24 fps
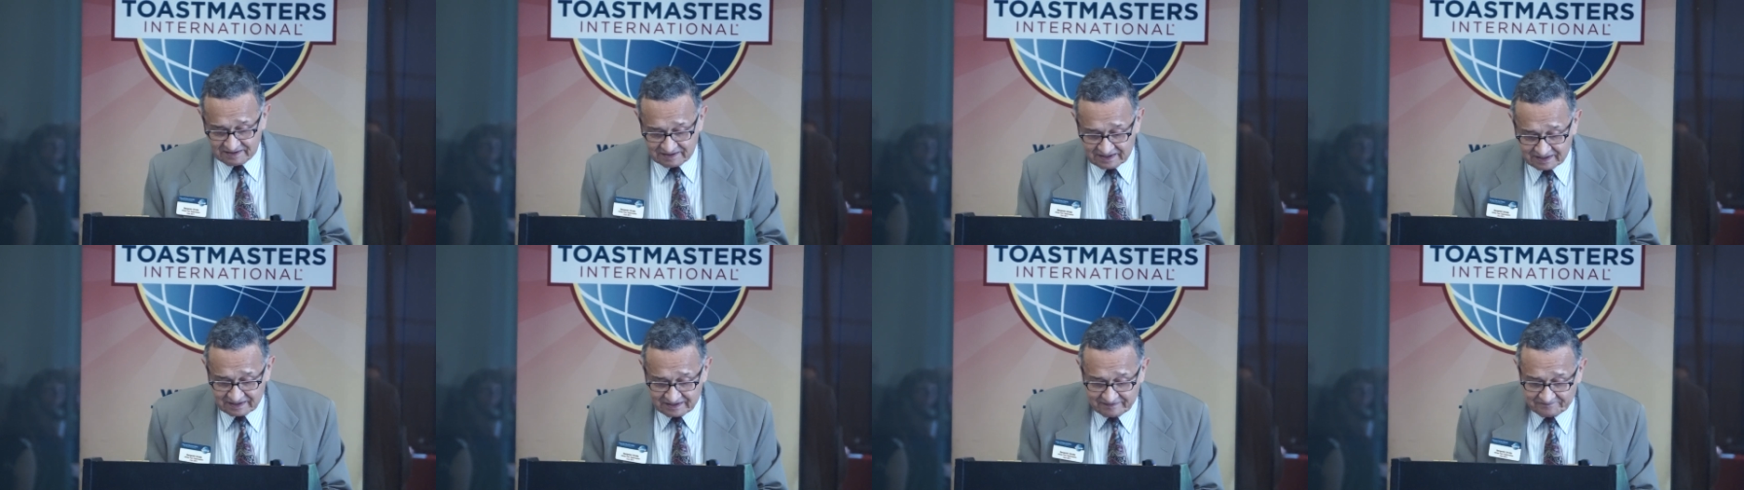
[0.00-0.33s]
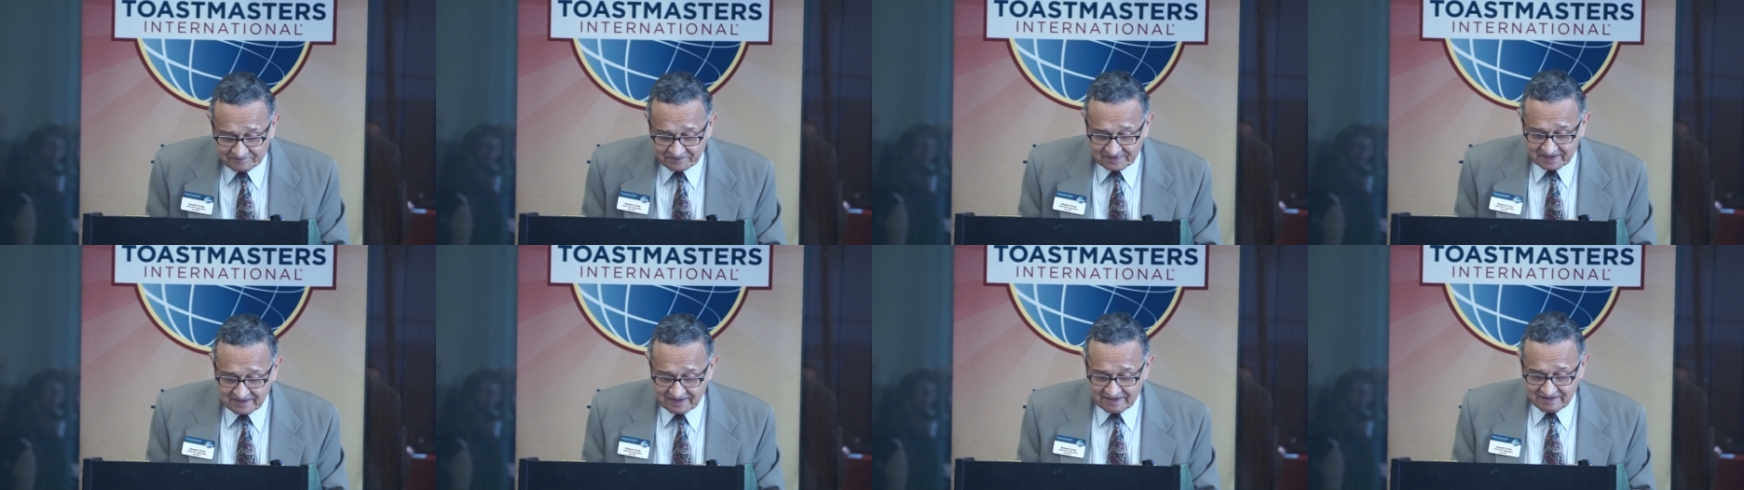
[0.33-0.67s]
Uh
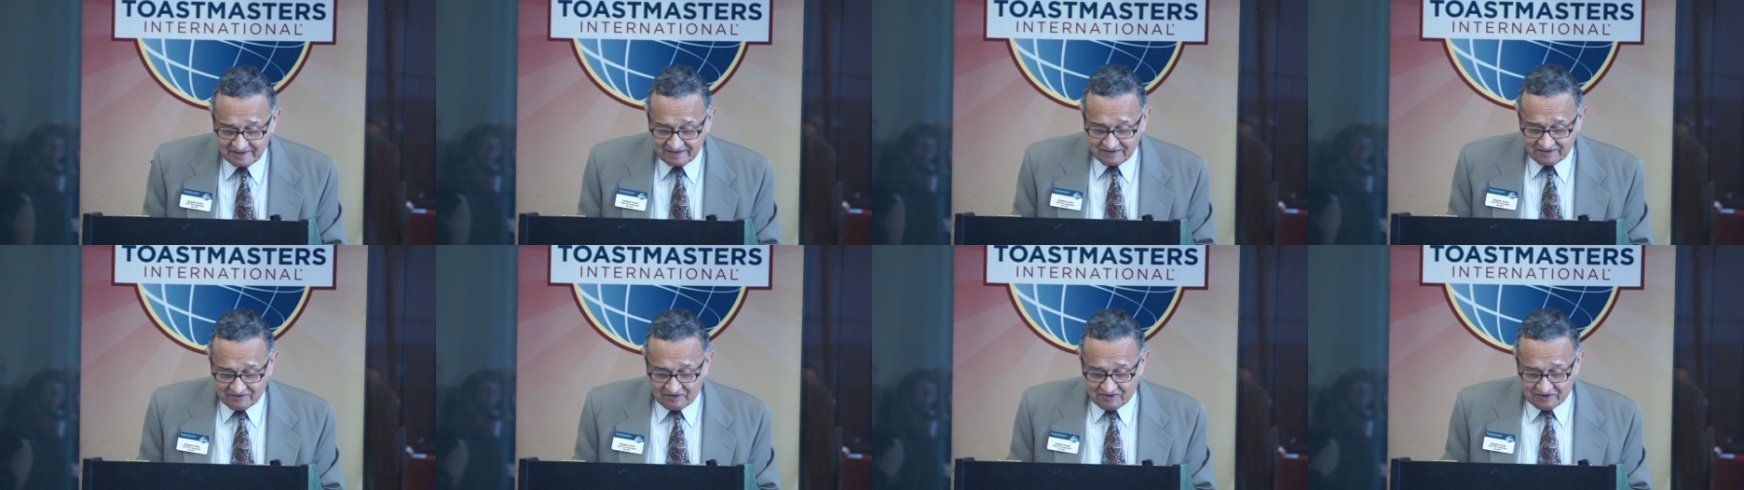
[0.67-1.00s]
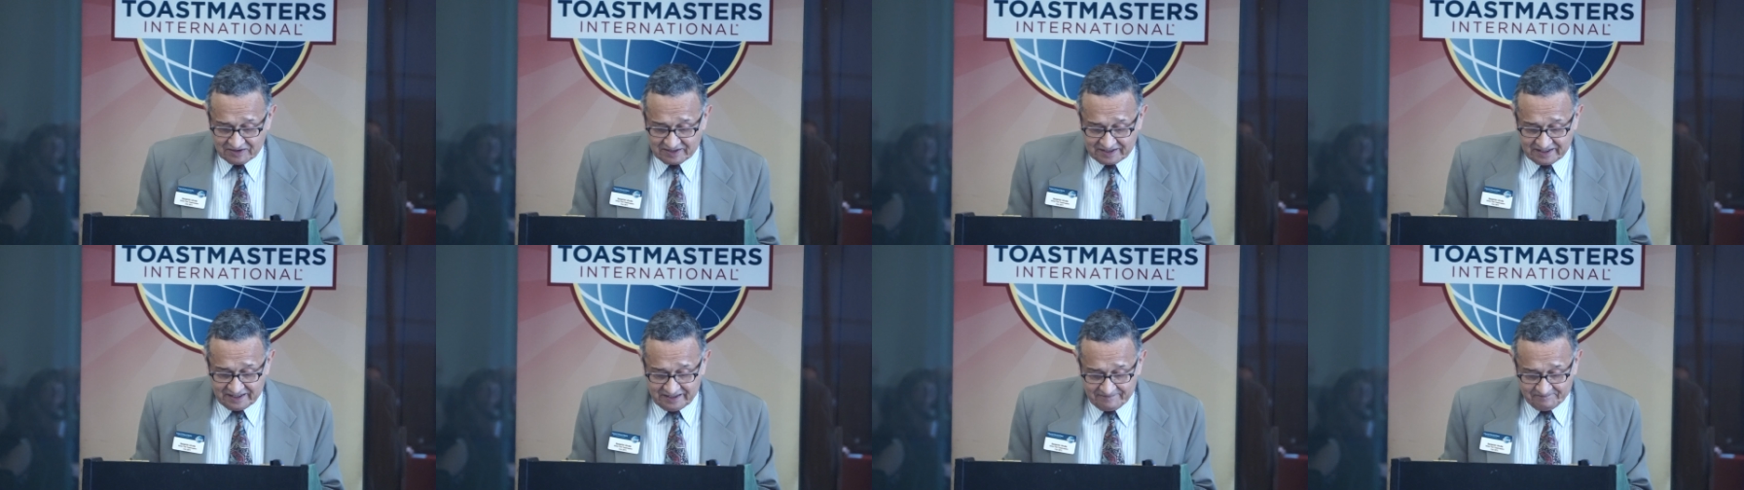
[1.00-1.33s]
-huh.
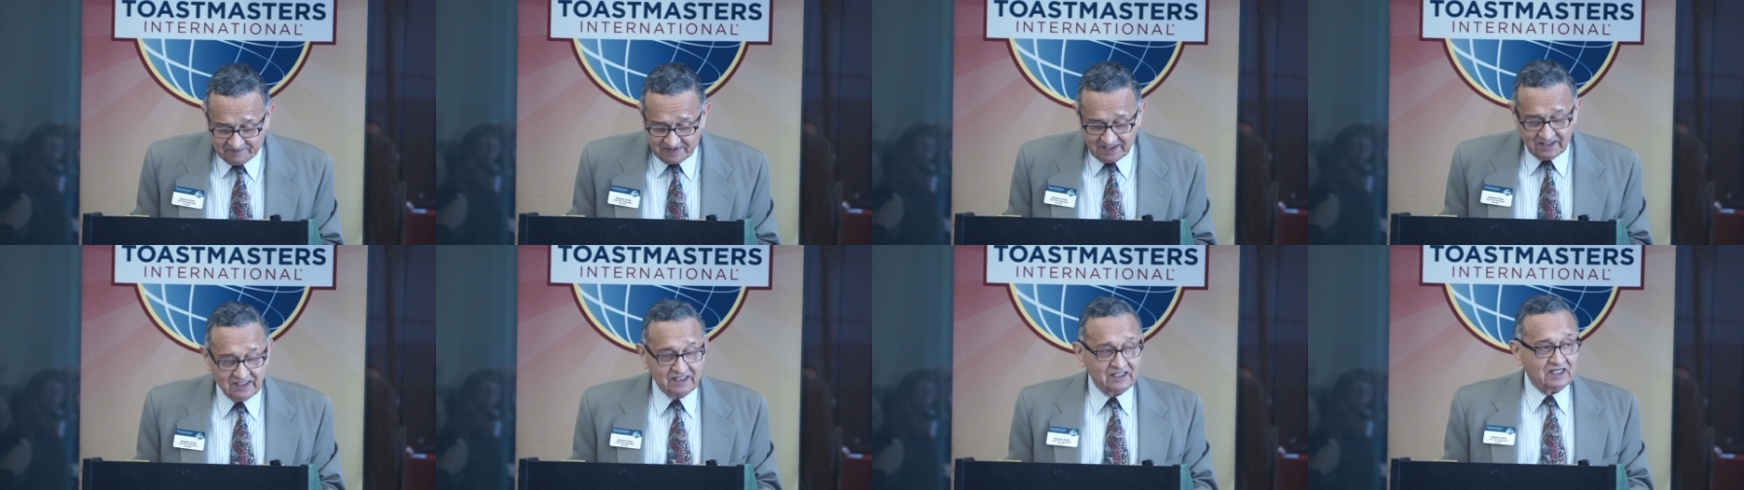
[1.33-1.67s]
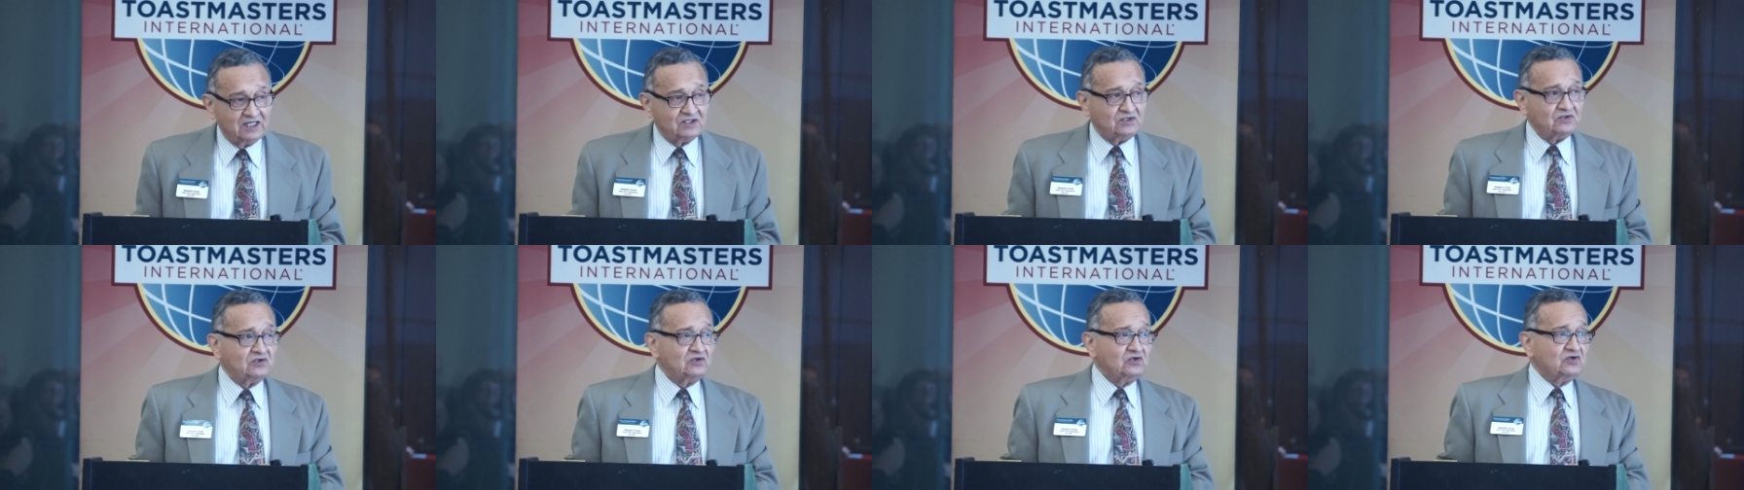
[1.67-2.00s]
Okay.
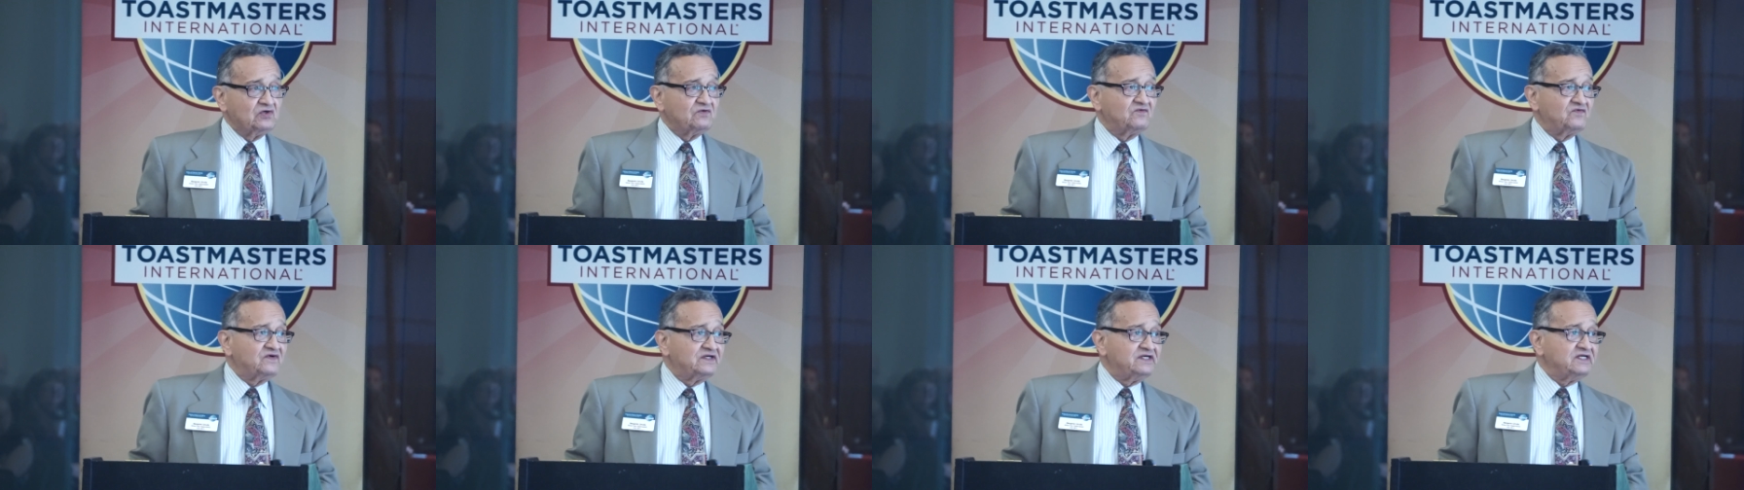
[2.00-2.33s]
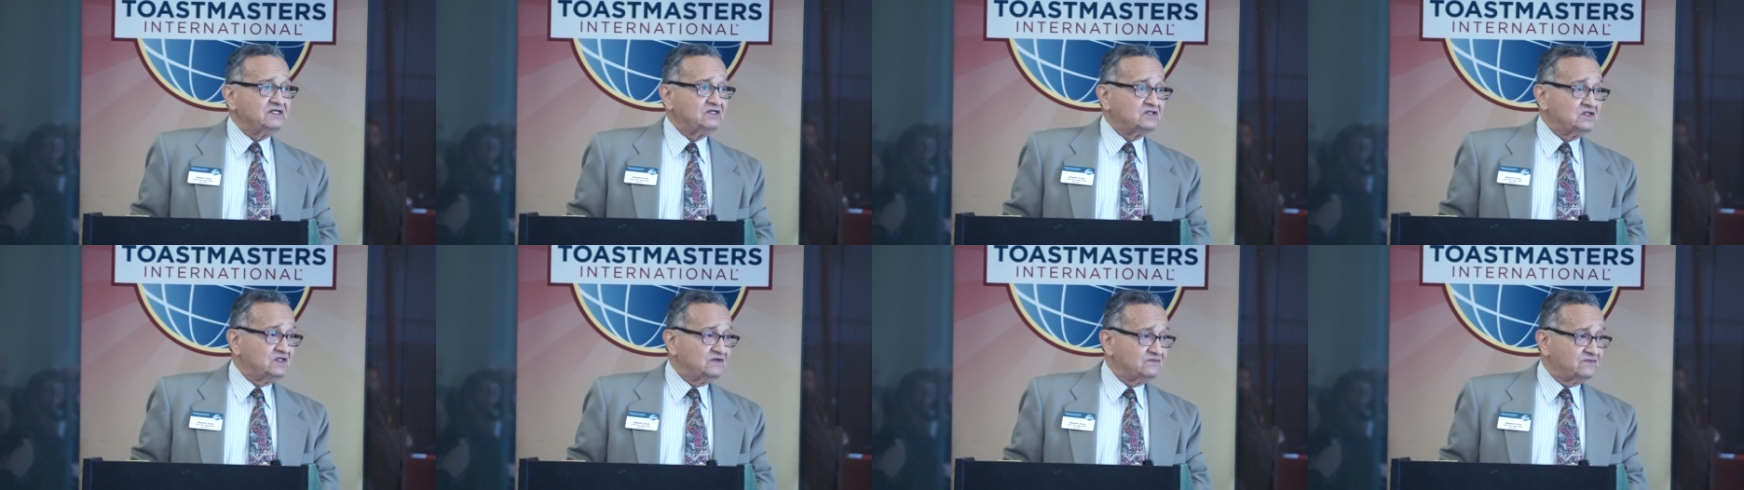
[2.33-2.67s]
You look
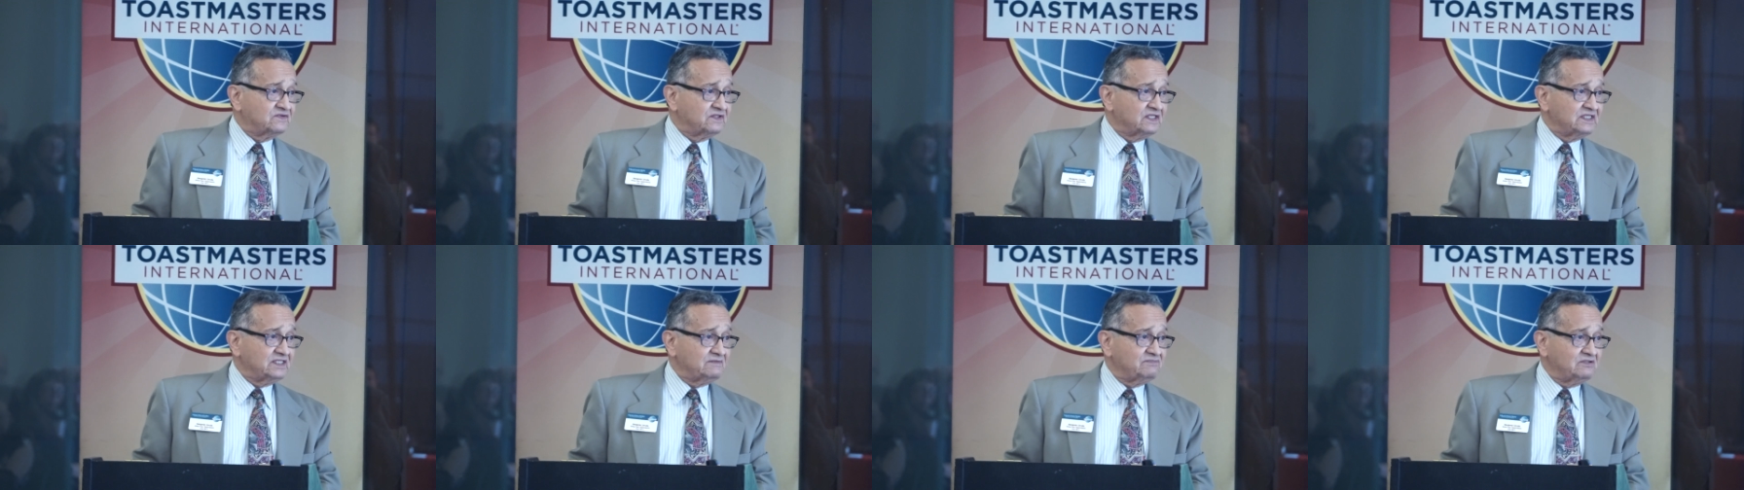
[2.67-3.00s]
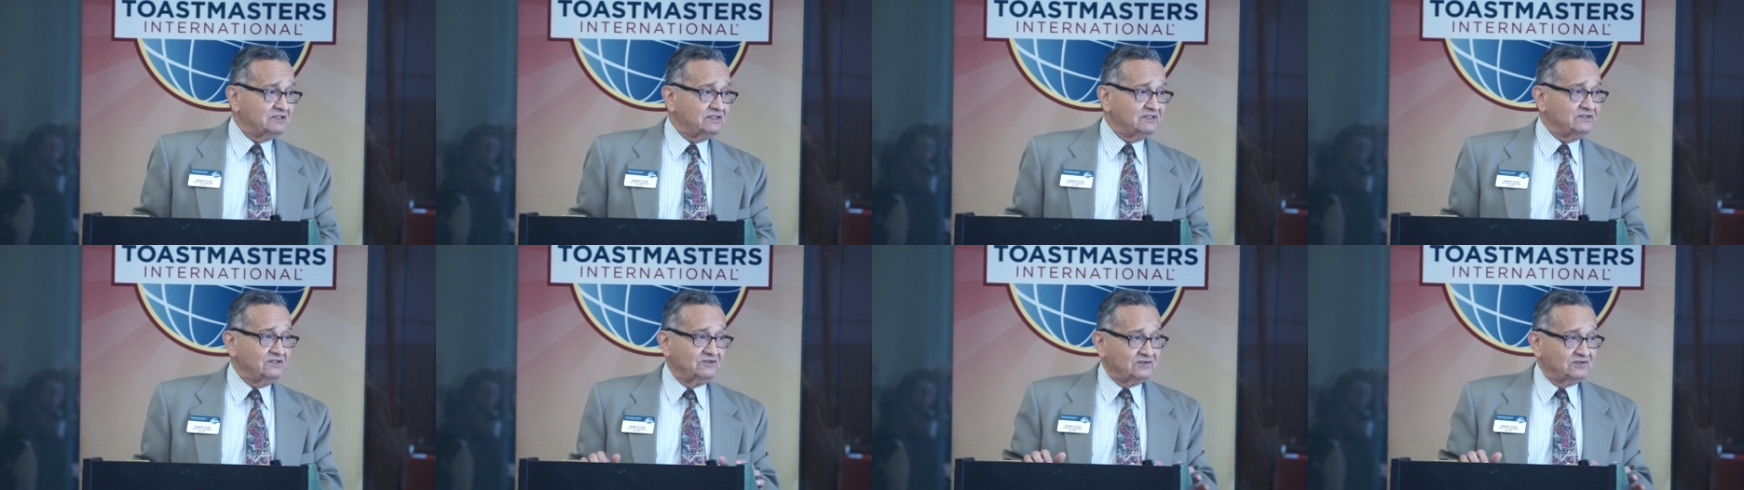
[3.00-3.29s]
very comfortable,